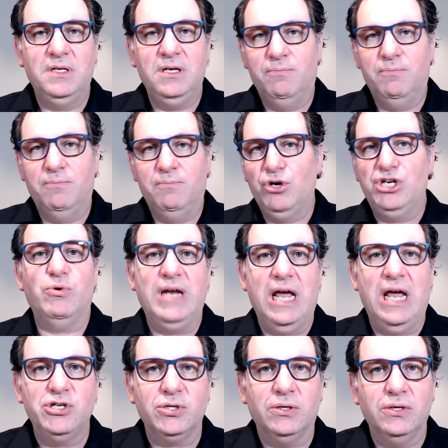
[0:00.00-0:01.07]
you know, breach
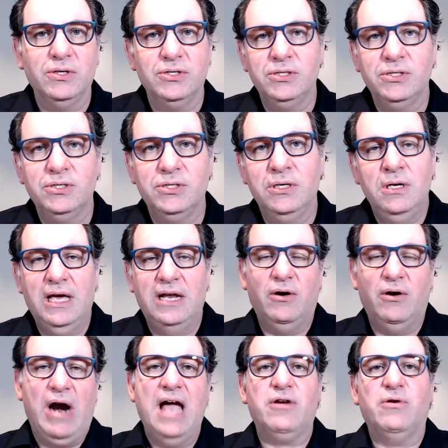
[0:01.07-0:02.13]
credentials
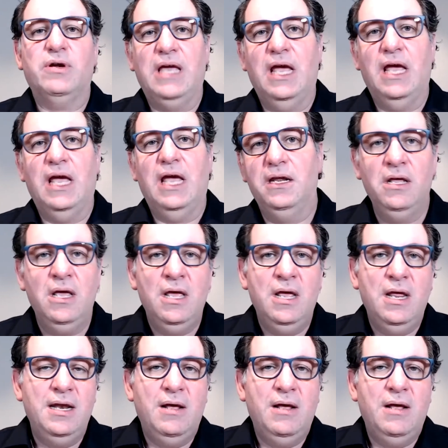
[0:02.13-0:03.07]
that are aggregated.